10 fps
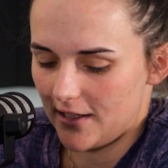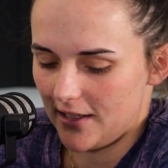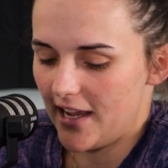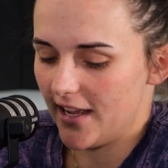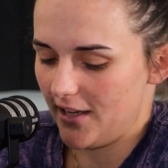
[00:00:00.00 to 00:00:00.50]

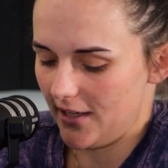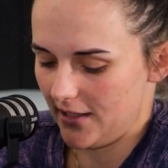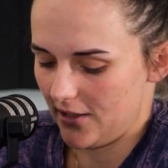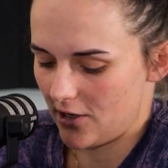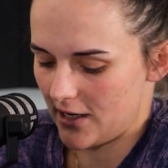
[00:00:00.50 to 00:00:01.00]
yeah,
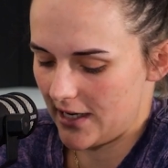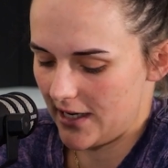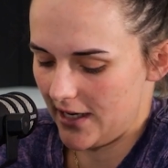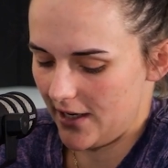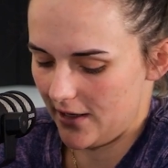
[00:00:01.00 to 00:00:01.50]

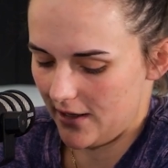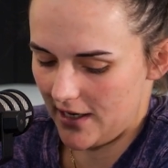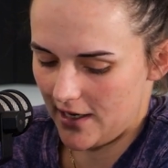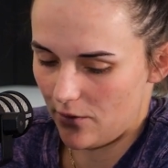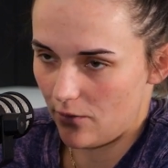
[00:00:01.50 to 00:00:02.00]
I
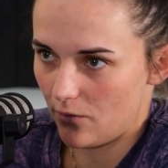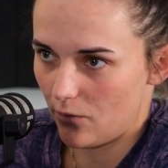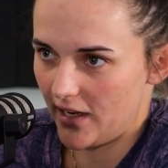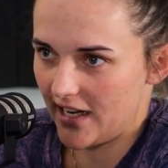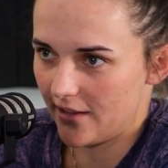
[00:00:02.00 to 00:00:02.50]
then
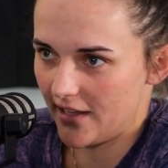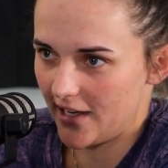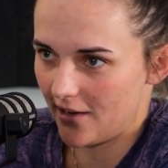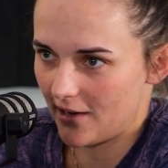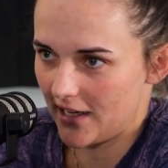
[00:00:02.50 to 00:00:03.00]
went out
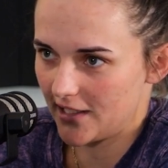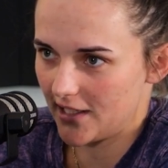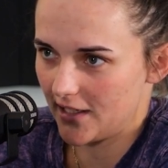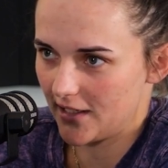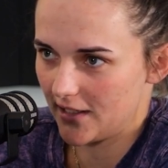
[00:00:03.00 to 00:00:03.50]
that
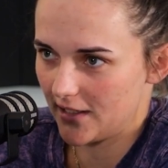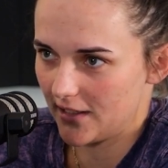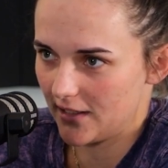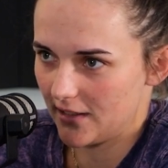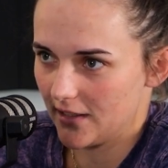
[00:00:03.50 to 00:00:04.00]
night
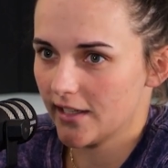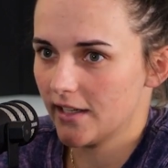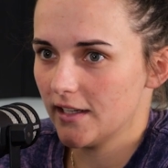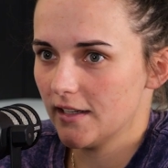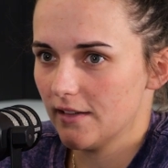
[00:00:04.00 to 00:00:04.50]

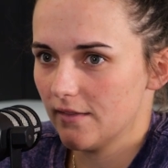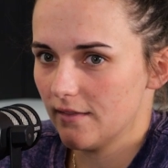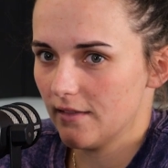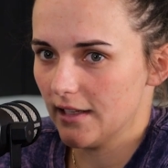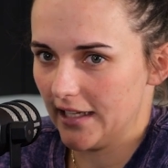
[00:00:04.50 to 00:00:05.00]
in
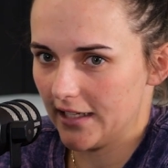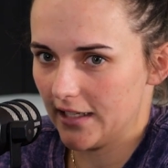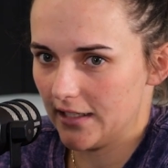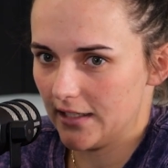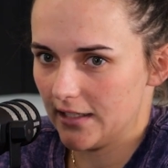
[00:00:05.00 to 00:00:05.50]

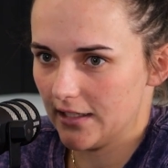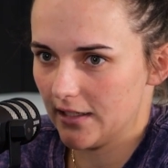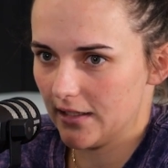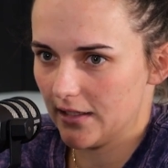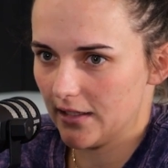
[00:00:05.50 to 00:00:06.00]
Lincoln,
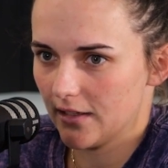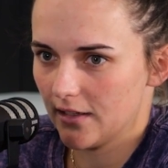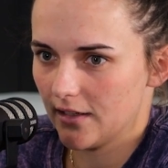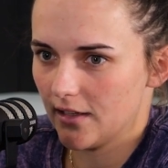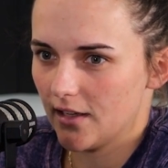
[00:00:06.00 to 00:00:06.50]

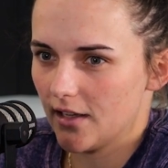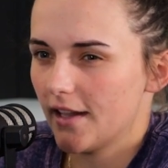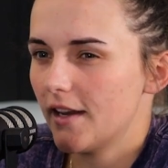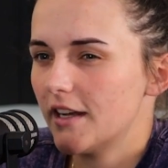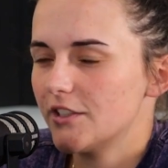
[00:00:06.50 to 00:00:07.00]

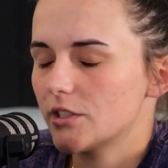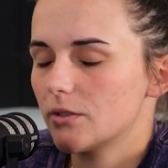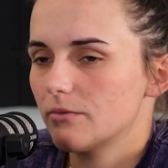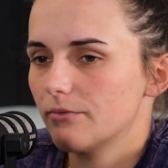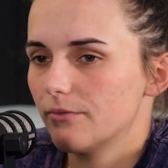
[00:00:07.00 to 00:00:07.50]
and I
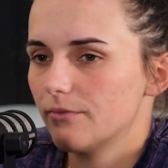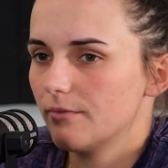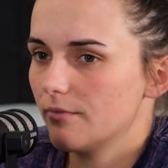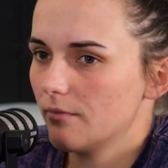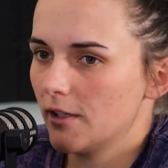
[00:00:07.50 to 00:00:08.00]
just
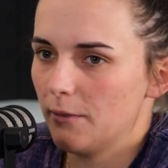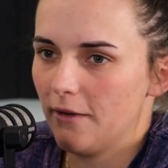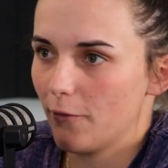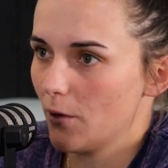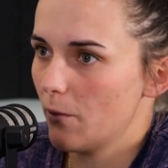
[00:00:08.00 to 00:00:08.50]
like
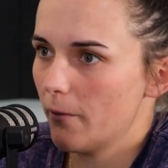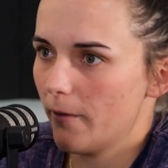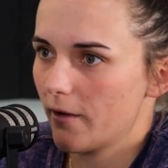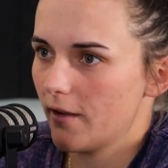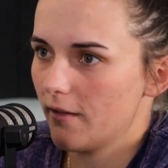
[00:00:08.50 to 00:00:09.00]
went for a
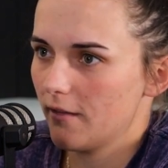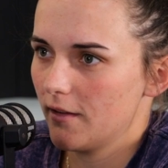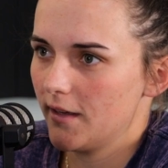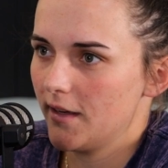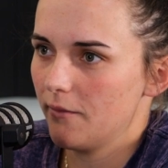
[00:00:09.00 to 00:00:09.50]
walk
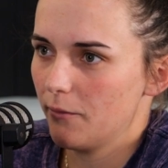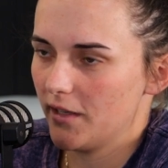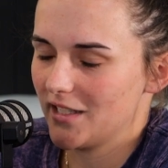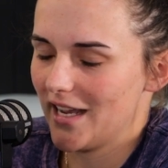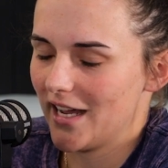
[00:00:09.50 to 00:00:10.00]
and
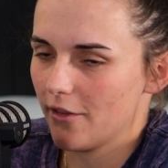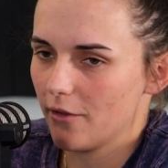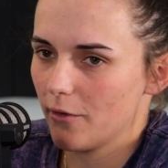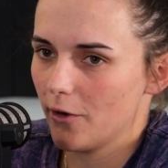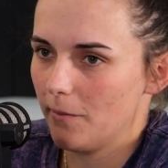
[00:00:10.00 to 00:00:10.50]
went to out of
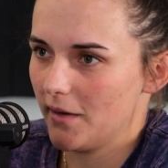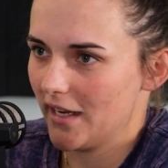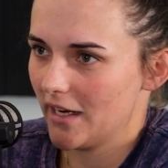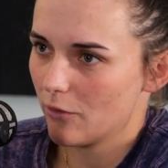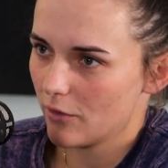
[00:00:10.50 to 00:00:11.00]
the room, and
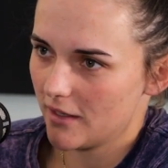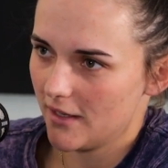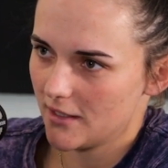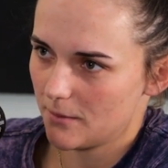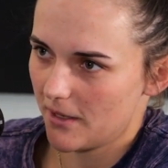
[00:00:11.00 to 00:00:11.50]
I had all
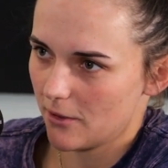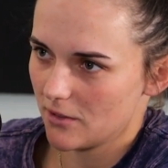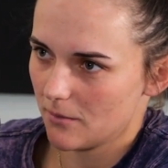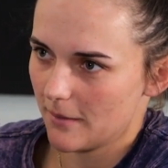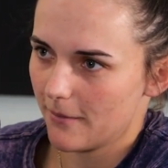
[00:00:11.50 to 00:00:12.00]
these
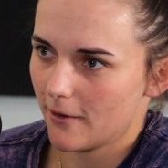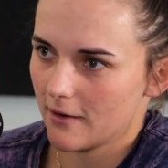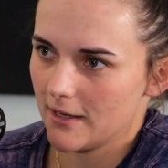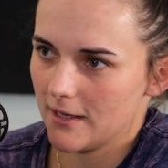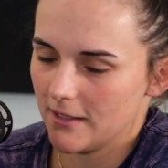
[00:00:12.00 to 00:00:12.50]
pills in my
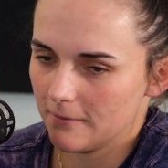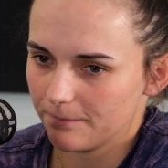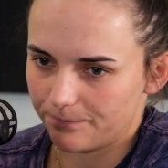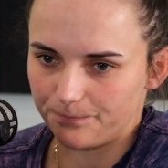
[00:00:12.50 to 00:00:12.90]
pocket and